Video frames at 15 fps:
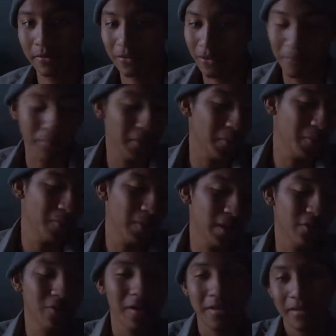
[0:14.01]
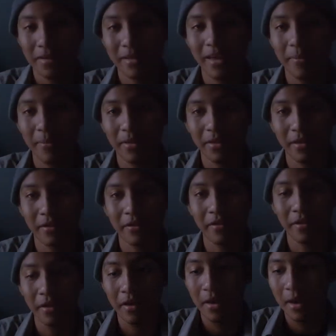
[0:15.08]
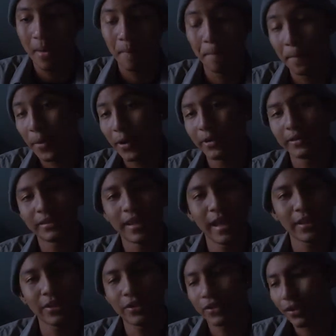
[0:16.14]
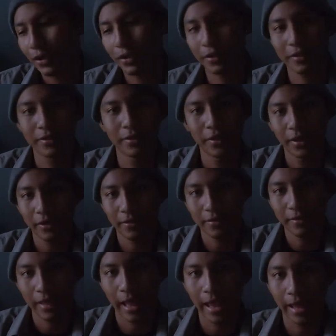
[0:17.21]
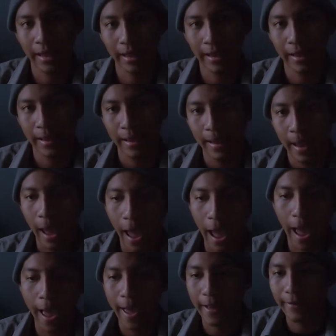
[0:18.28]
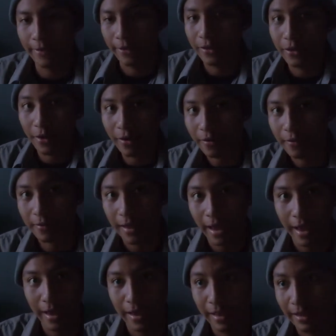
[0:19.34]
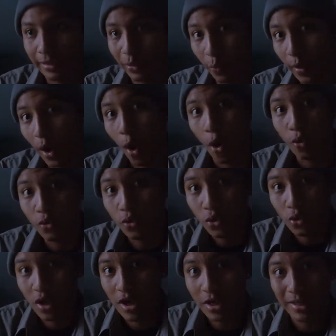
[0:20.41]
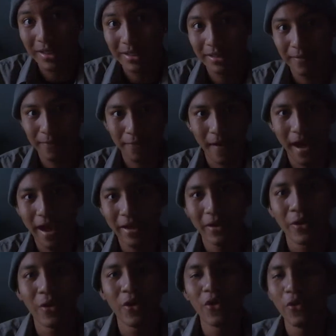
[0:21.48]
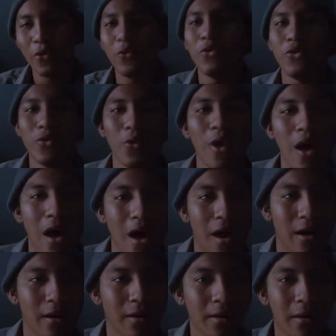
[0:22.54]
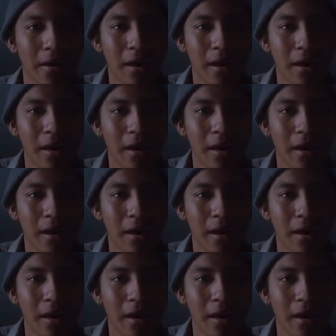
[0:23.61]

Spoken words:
Some people may dress the same as others, but that's just their style. And your style, the way how you dress, define who you are.